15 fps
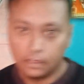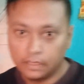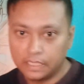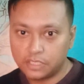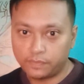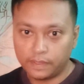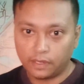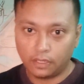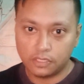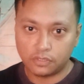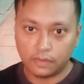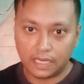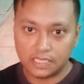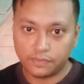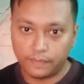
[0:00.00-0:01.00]
this way
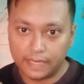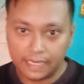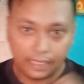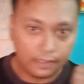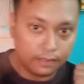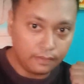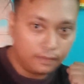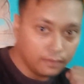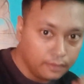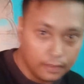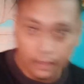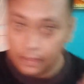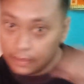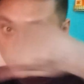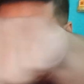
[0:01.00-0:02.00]
also as well,
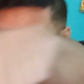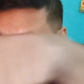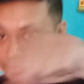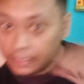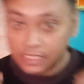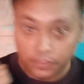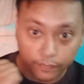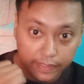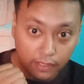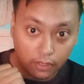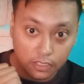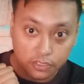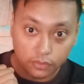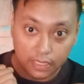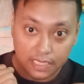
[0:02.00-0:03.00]
this way
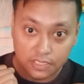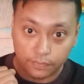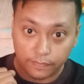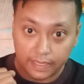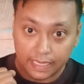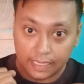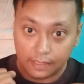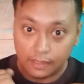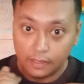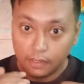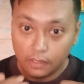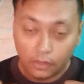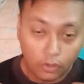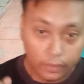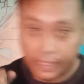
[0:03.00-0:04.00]
also as well.
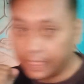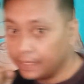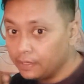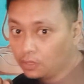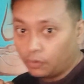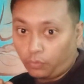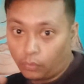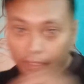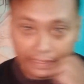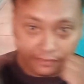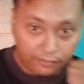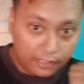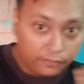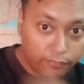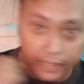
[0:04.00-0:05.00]
Okay,
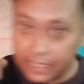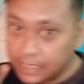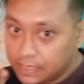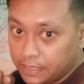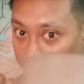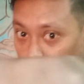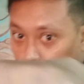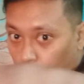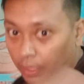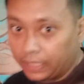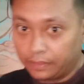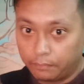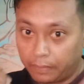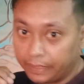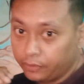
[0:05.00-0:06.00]
whatever ways you
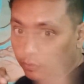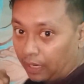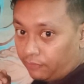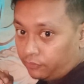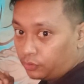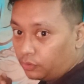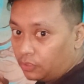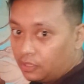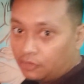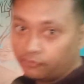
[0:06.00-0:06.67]
want, but you have to